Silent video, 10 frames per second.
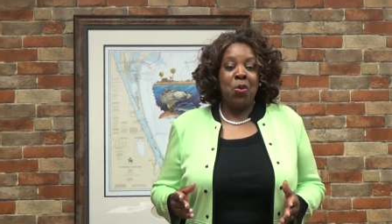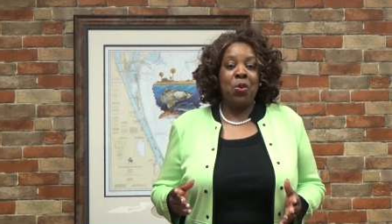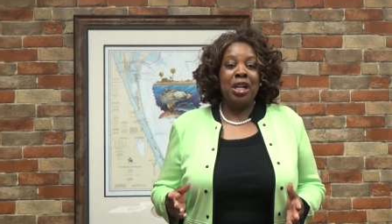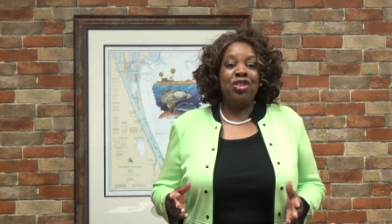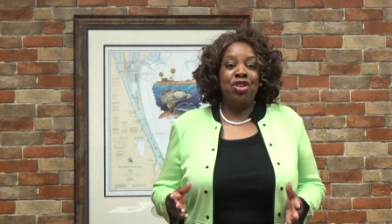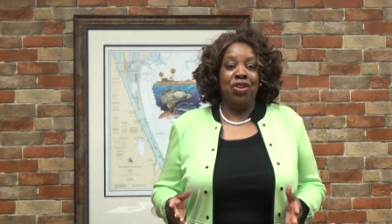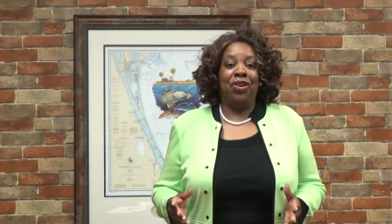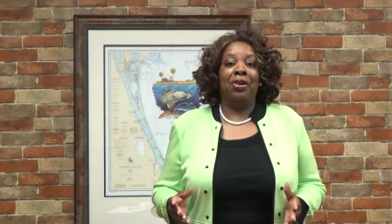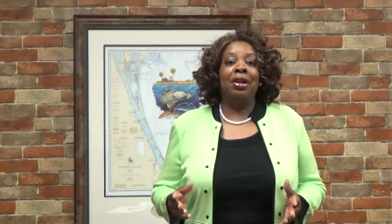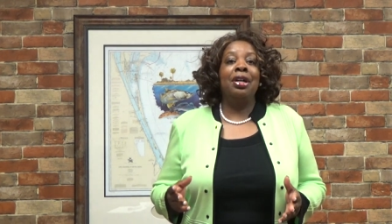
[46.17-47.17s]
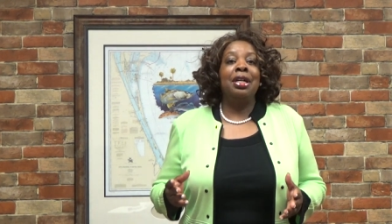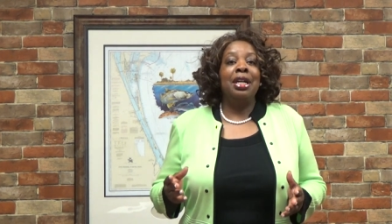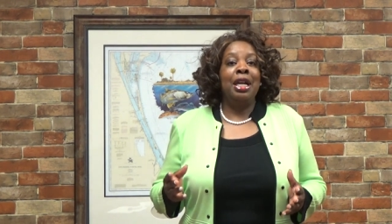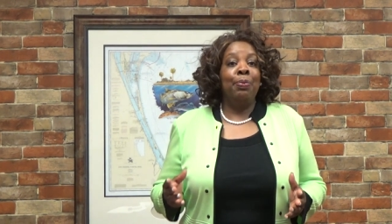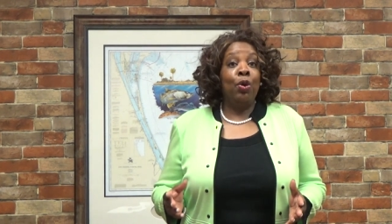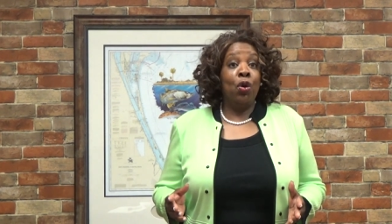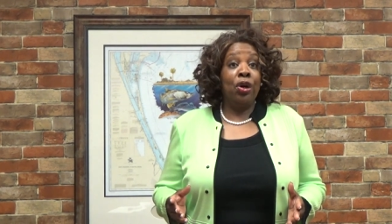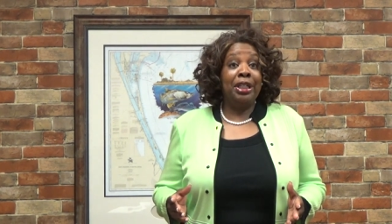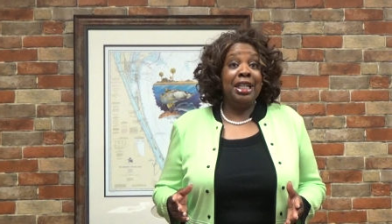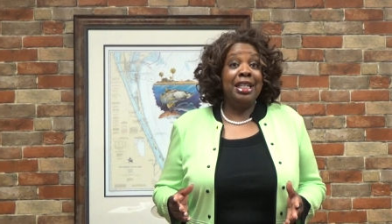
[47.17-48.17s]
with your
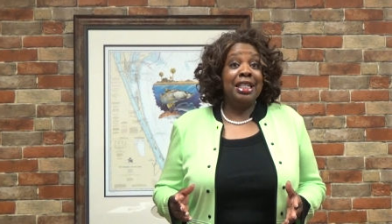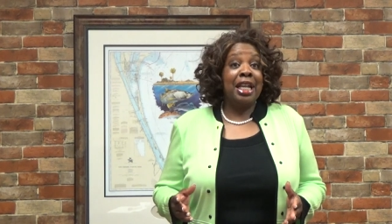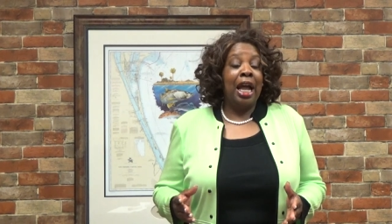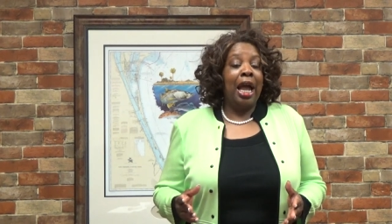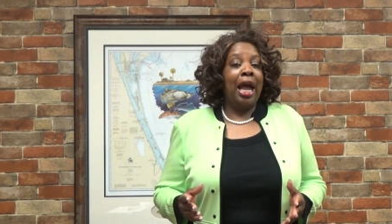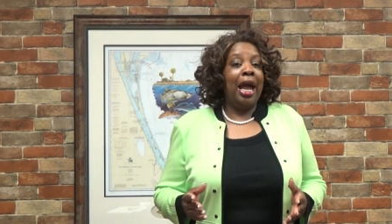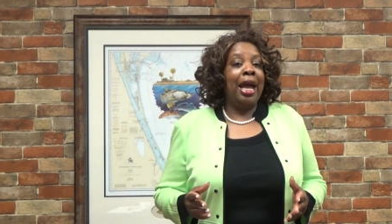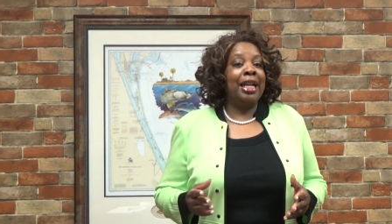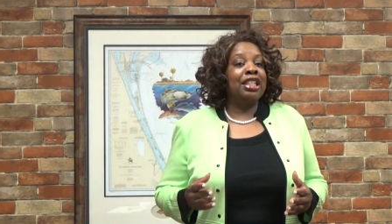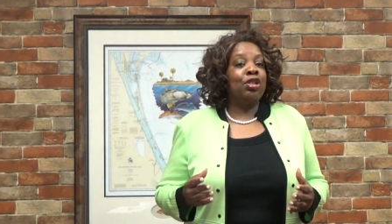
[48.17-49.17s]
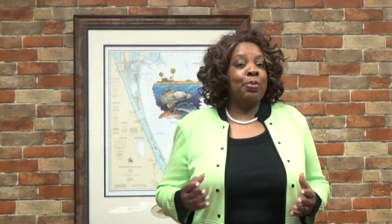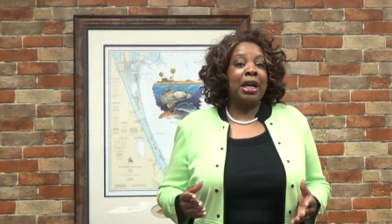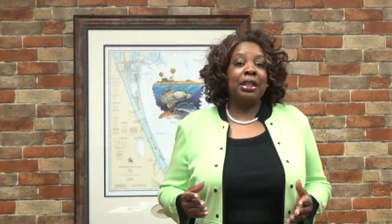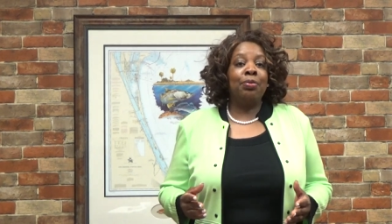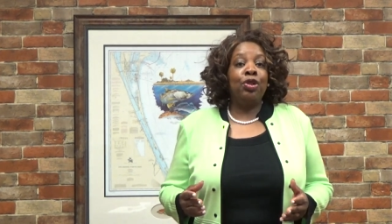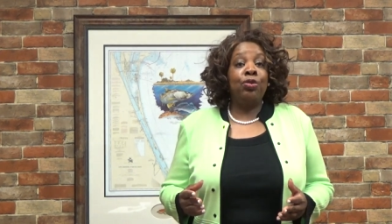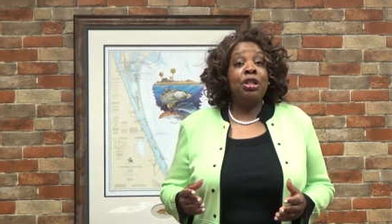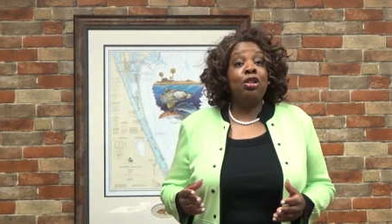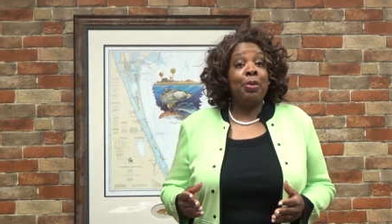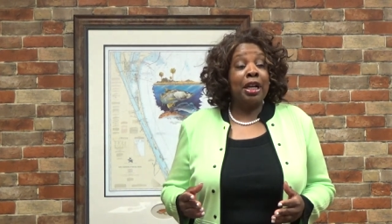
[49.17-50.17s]
employees and expect them to
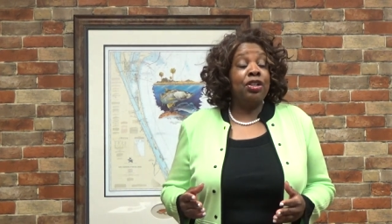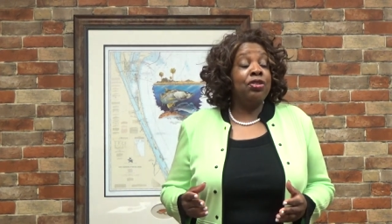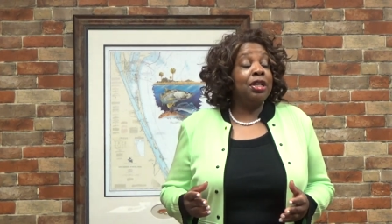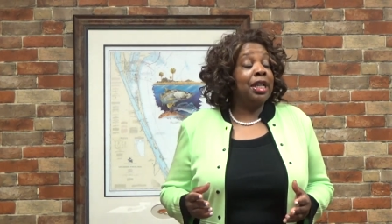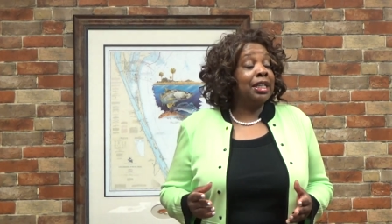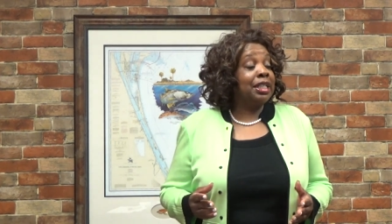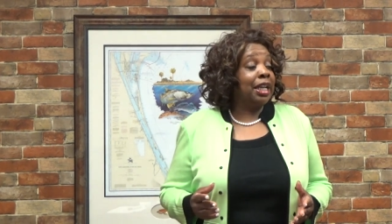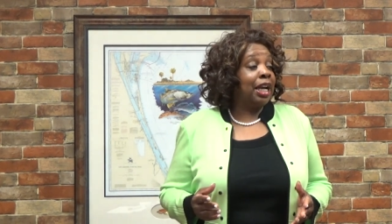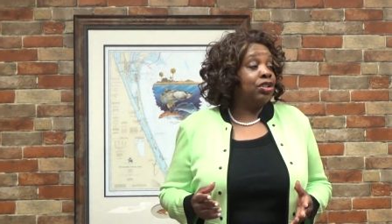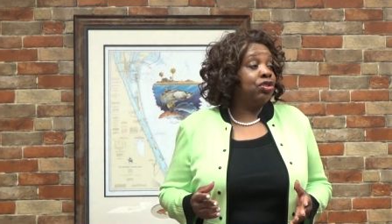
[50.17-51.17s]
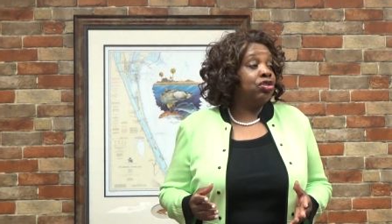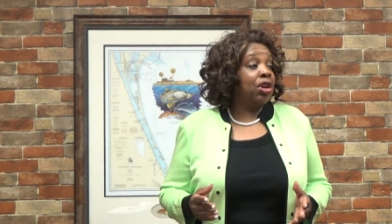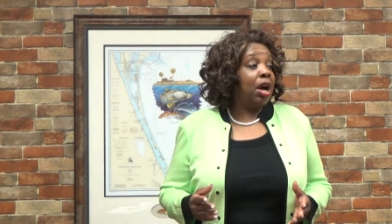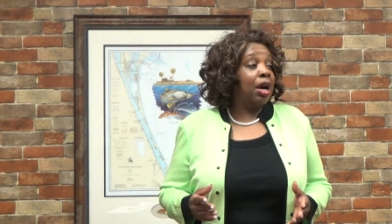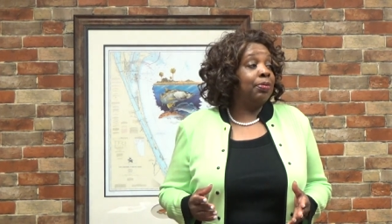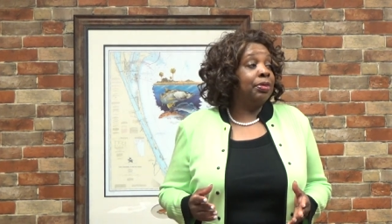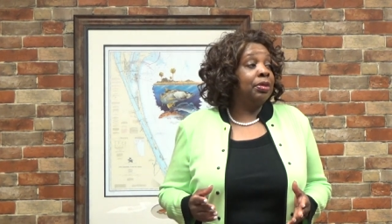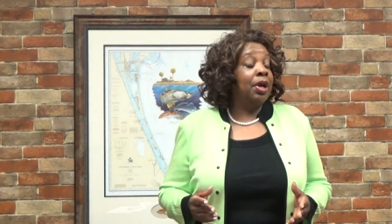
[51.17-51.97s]
respect you the next day at your job.